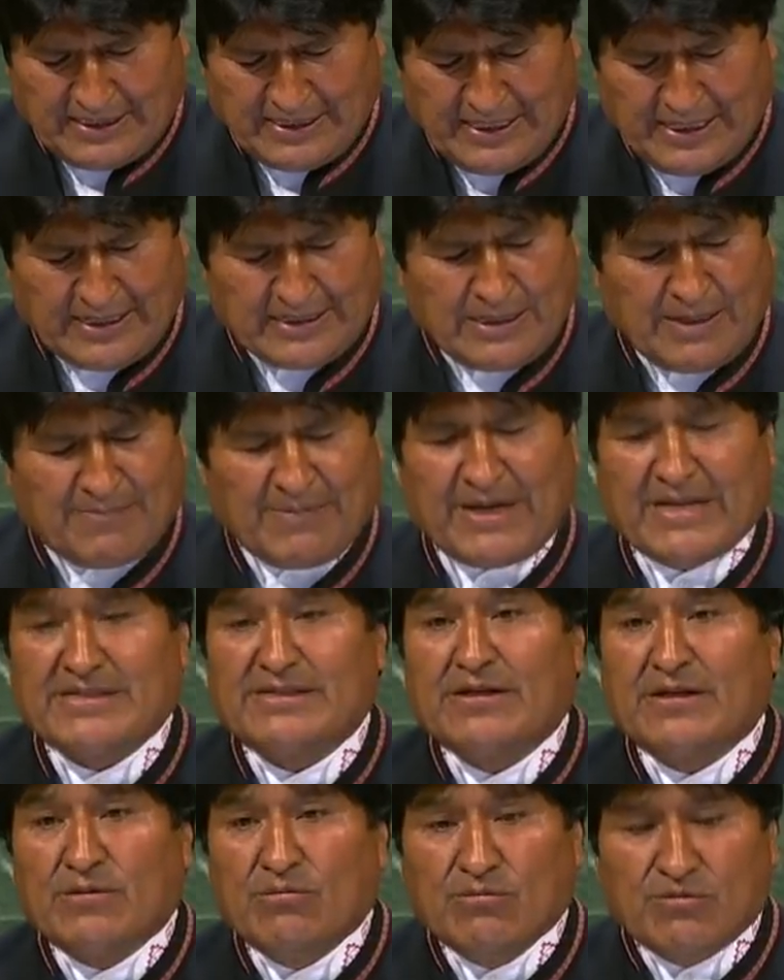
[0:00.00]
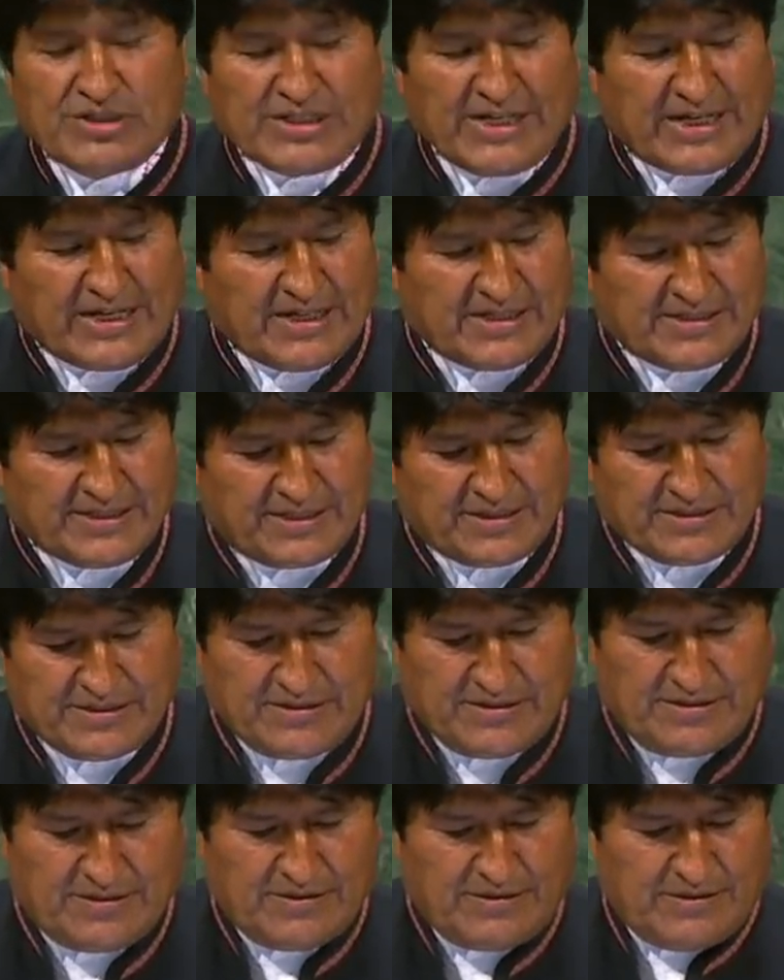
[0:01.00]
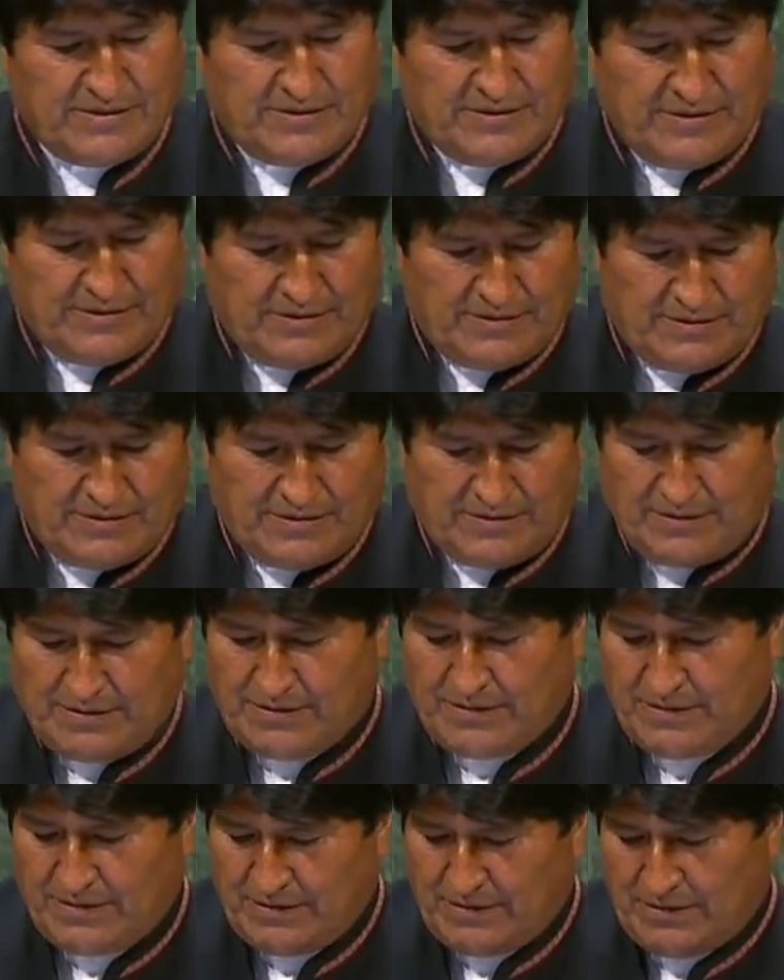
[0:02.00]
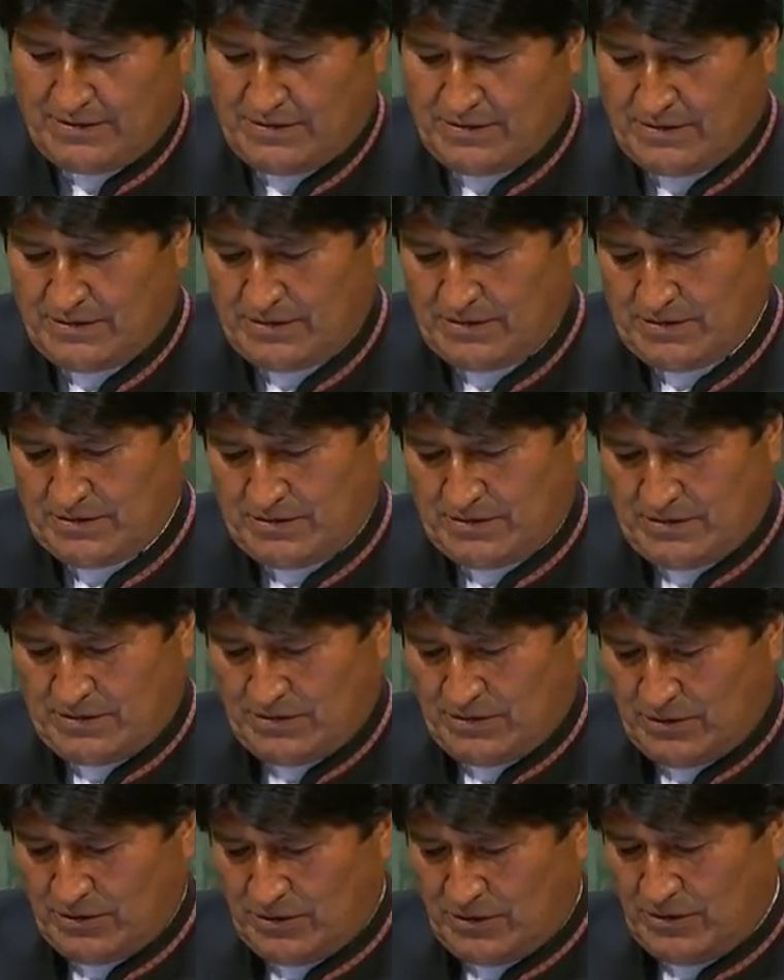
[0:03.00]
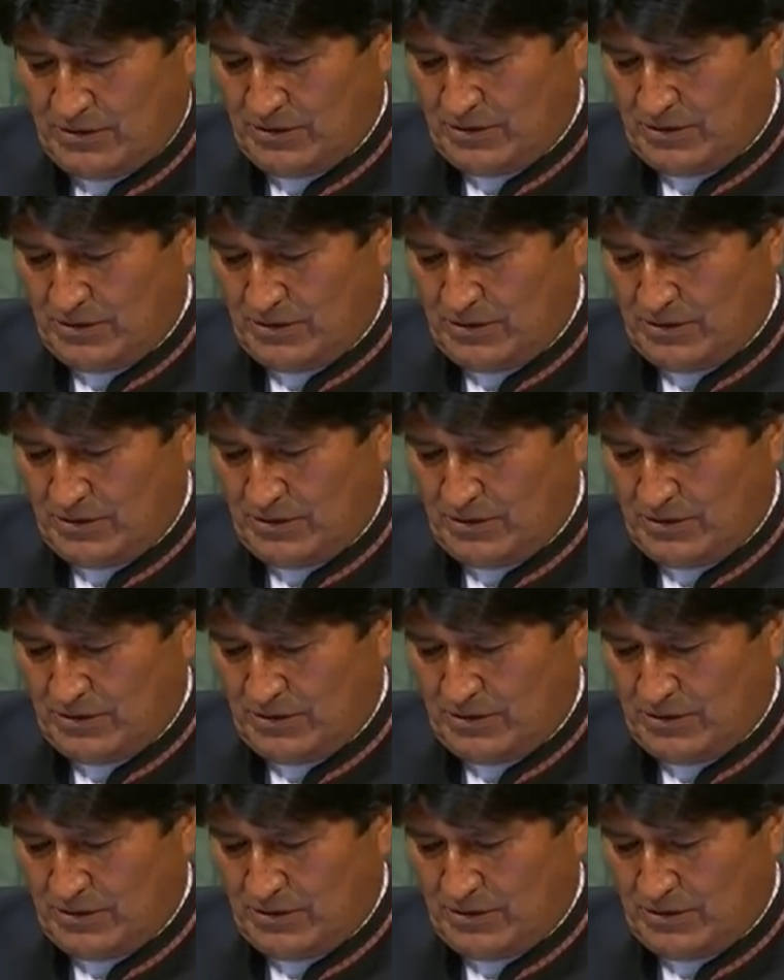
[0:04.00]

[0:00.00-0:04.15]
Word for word: where justice is possible and peace is with us.